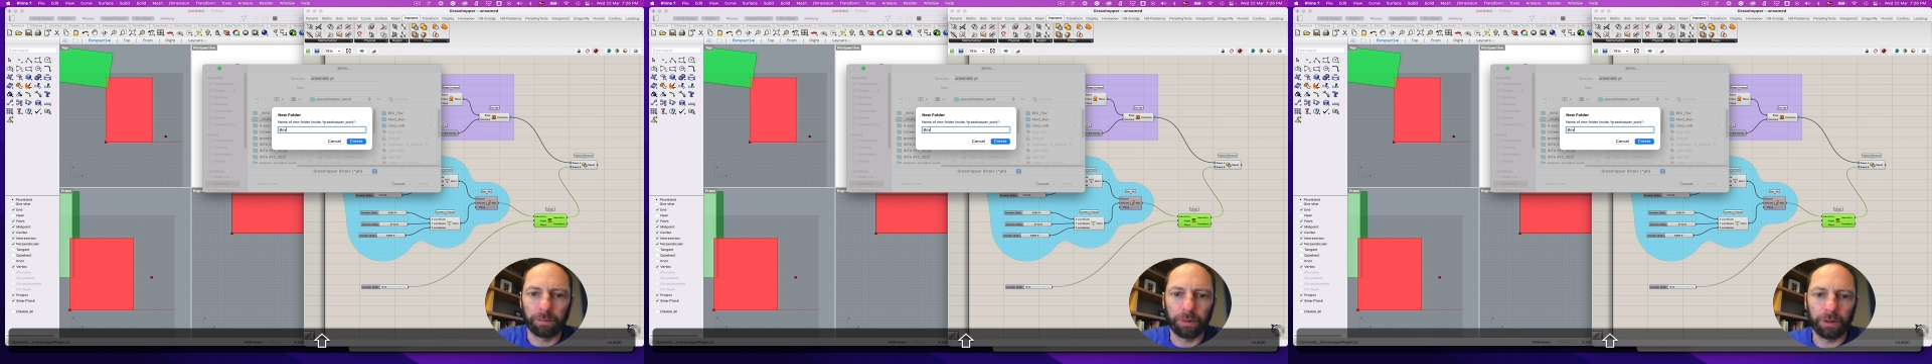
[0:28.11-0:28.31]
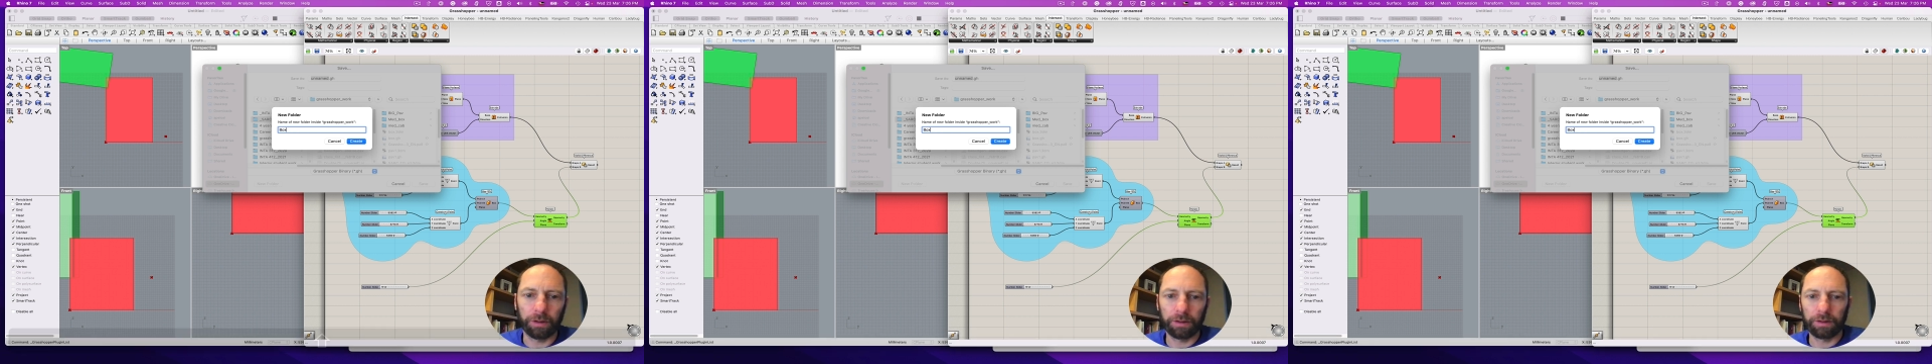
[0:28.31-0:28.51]

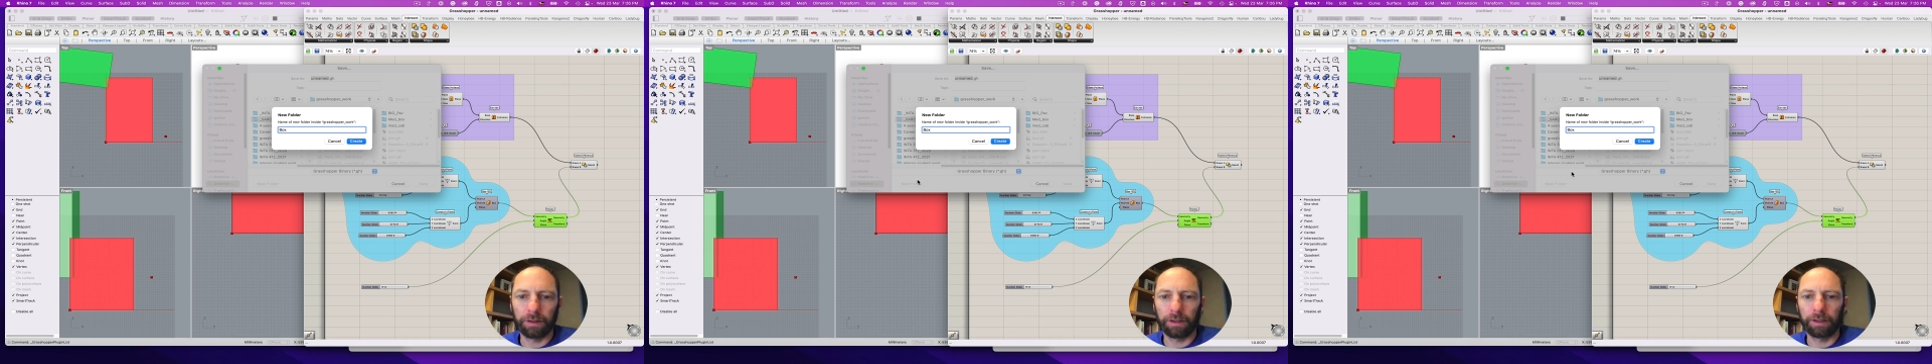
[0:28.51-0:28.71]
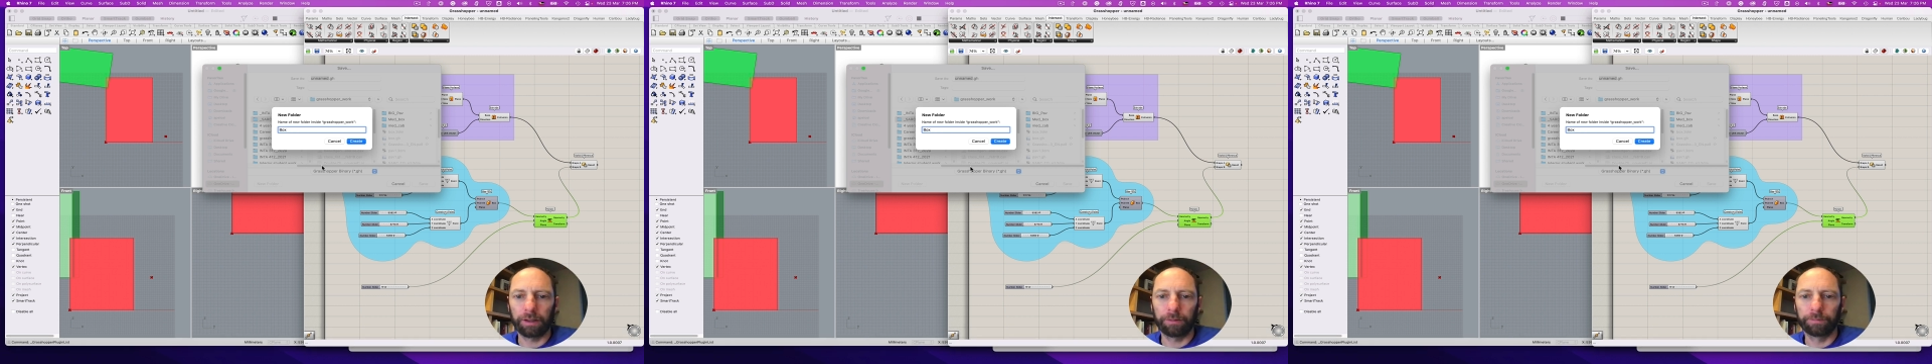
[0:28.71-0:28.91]
box
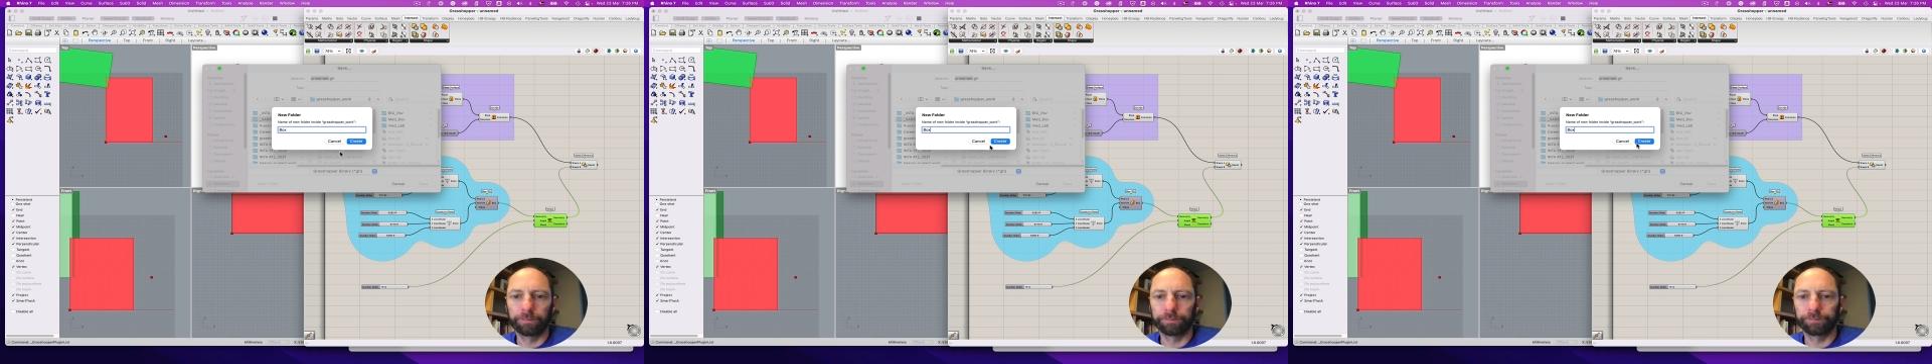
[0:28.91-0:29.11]
here